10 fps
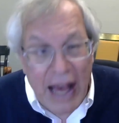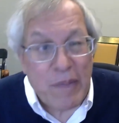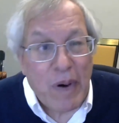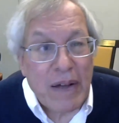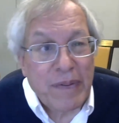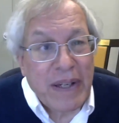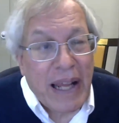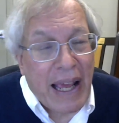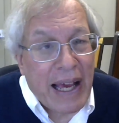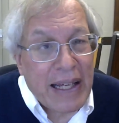I'm
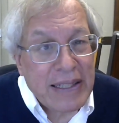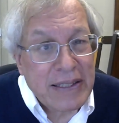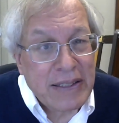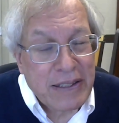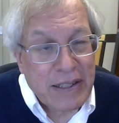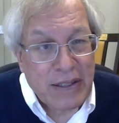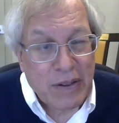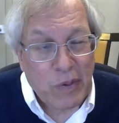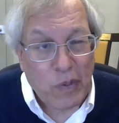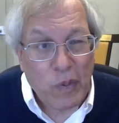often asked,
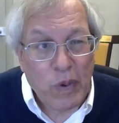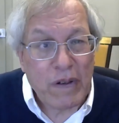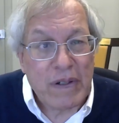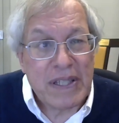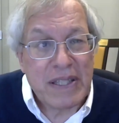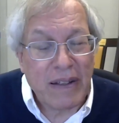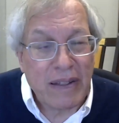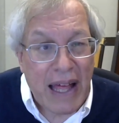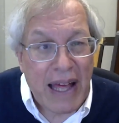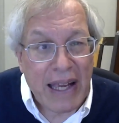where is the
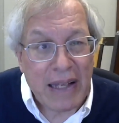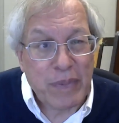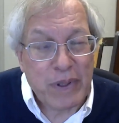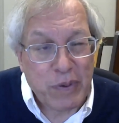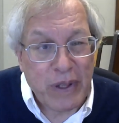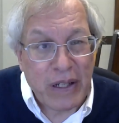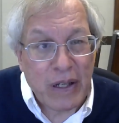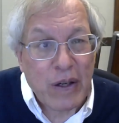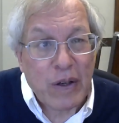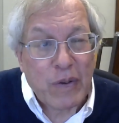line between
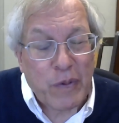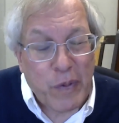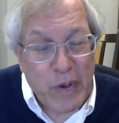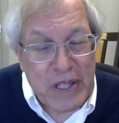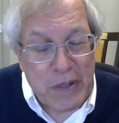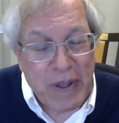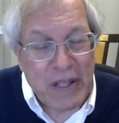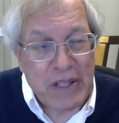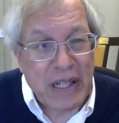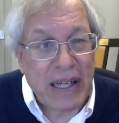free
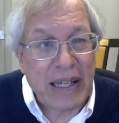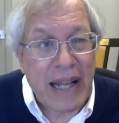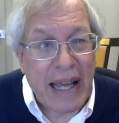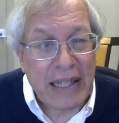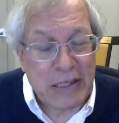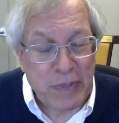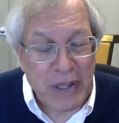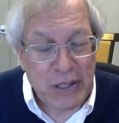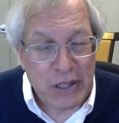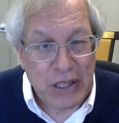speech and hate
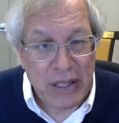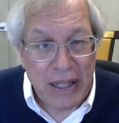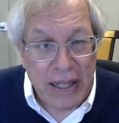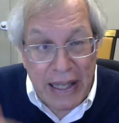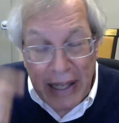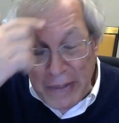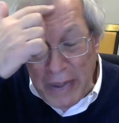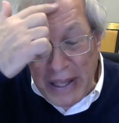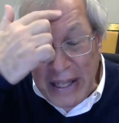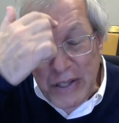speech? And
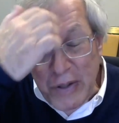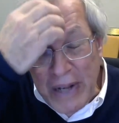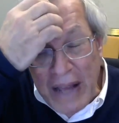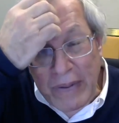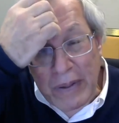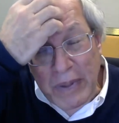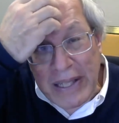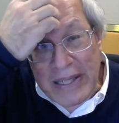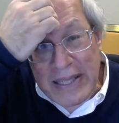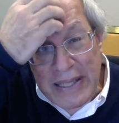my answer
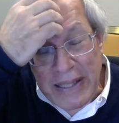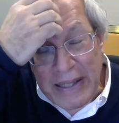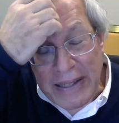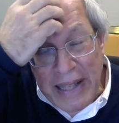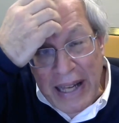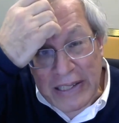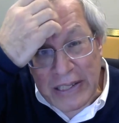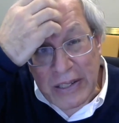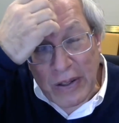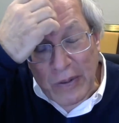inevitably is
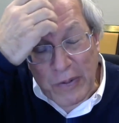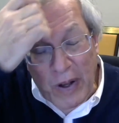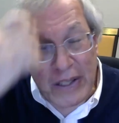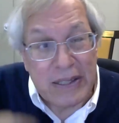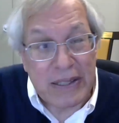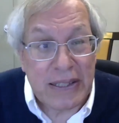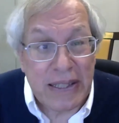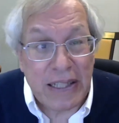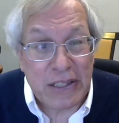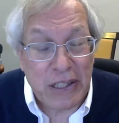that's a false
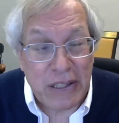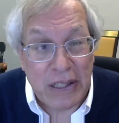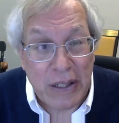distinction